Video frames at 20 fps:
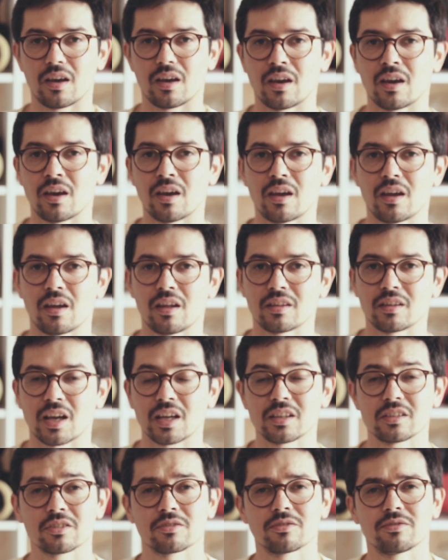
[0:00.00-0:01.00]
And
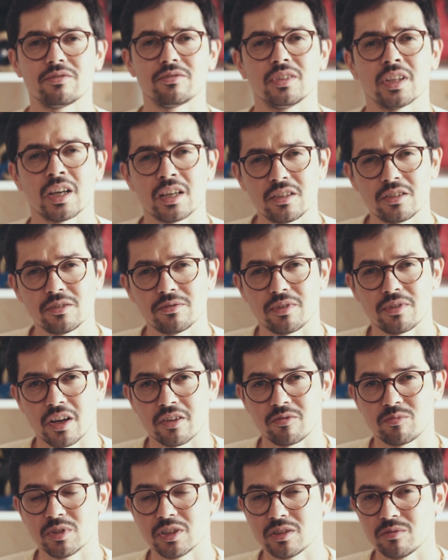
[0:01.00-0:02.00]

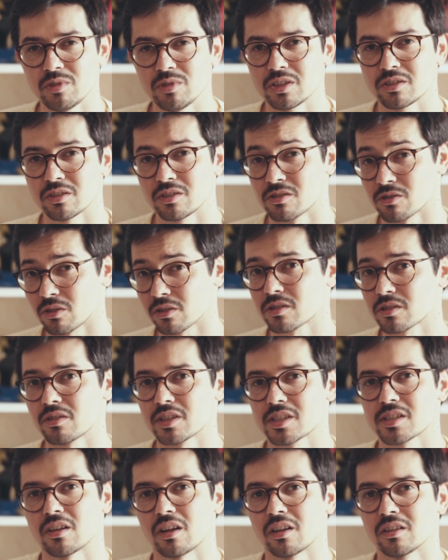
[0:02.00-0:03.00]
195 millimeter is also
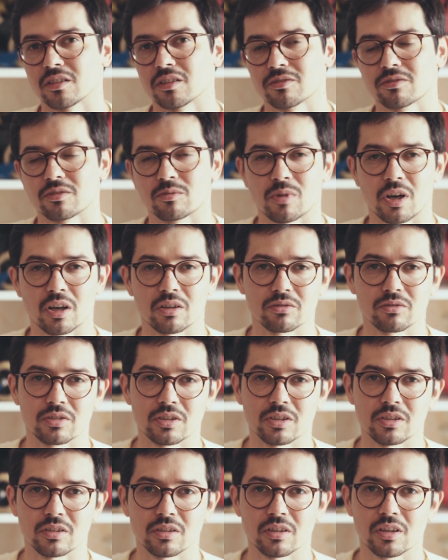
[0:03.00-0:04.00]
a standard for
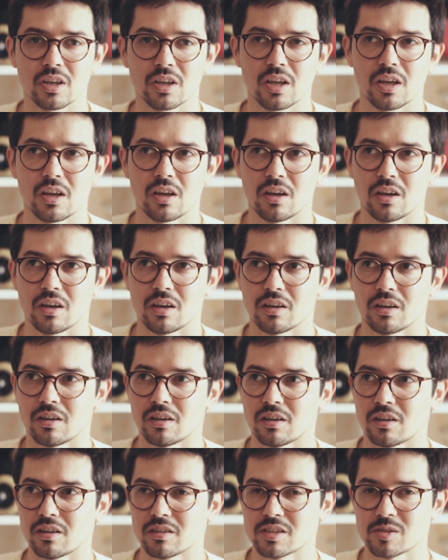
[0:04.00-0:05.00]
mounting
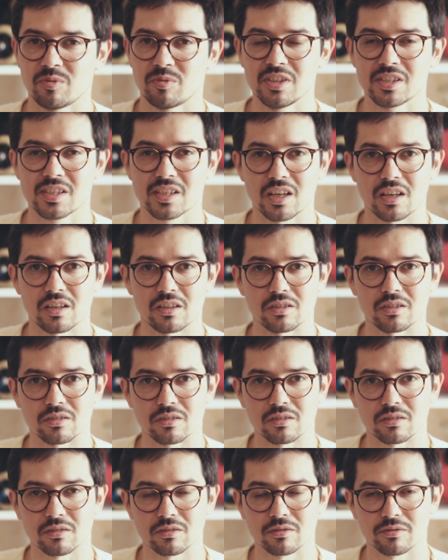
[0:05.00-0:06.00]
speed
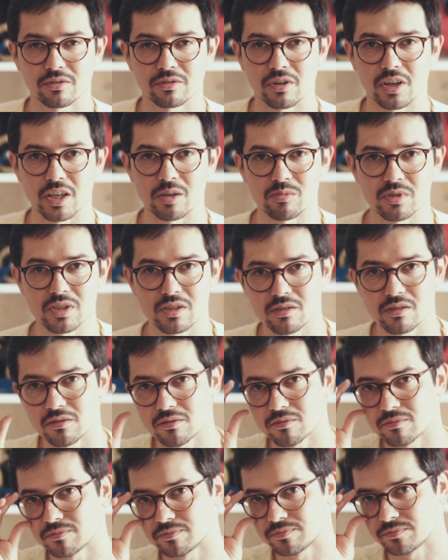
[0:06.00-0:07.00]
skating frames.
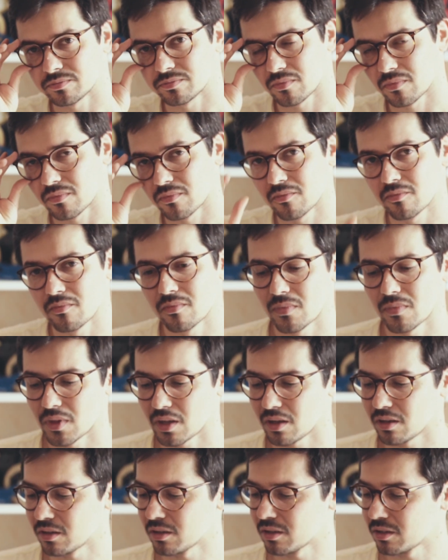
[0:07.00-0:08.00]

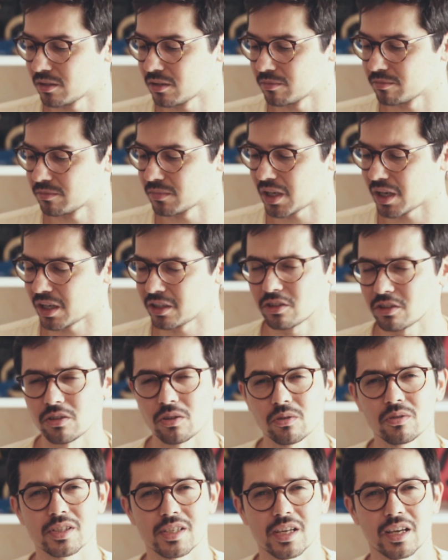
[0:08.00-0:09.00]
I don't
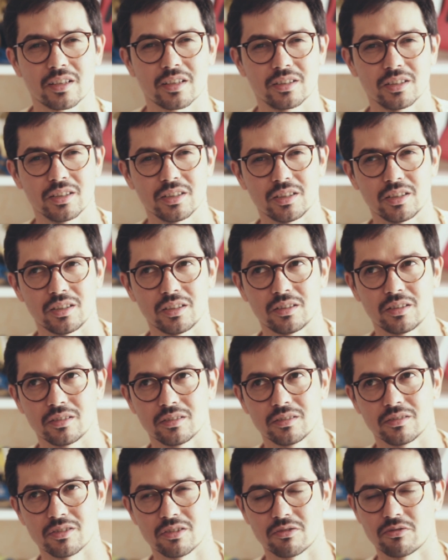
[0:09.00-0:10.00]
know exactly
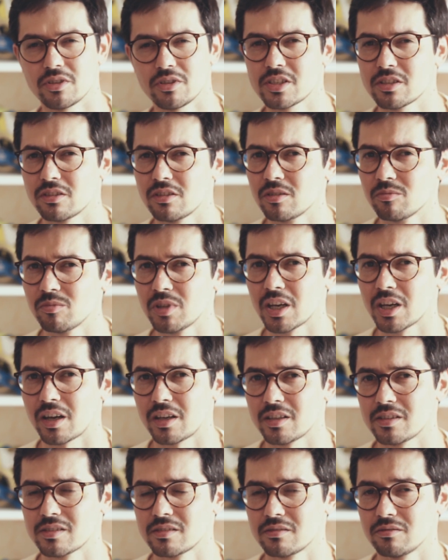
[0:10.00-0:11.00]
the reasoning
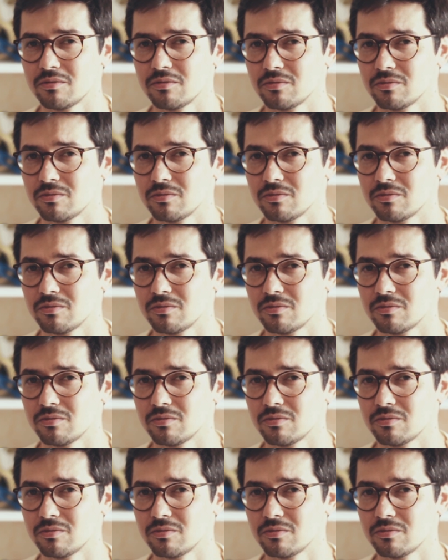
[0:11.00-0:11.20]
behind